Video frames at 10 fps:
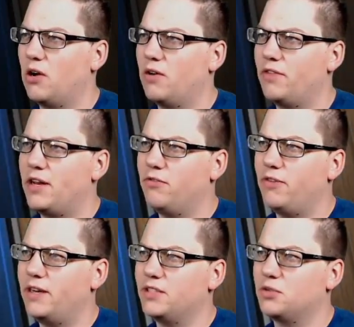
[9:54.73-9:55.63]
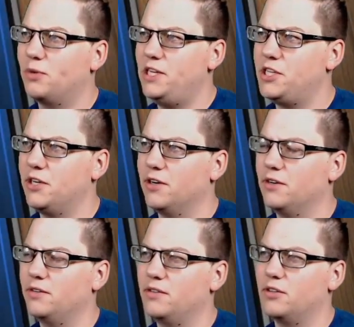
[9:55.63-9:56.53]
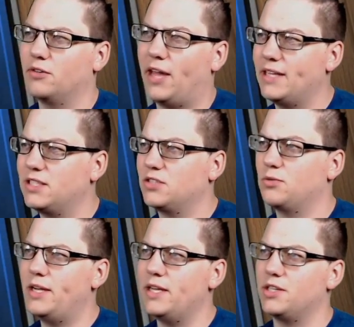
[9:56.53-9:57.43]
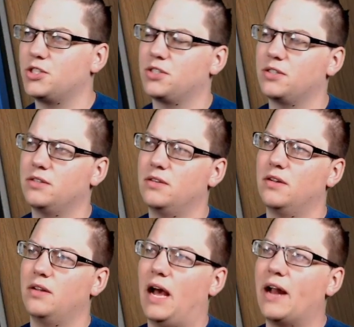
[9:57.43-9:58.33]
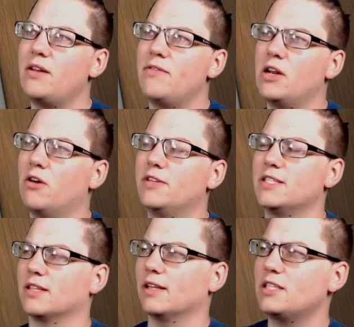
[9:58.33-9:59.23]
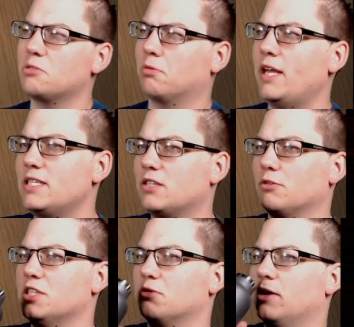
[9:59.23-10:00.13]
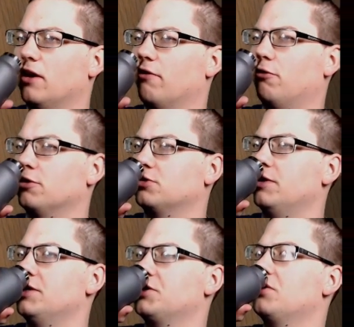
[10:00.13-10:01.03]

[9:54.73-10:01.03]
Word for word: if they don't find a switch here, their last switch, I don't even know if this list plays 3 or 4 Switch.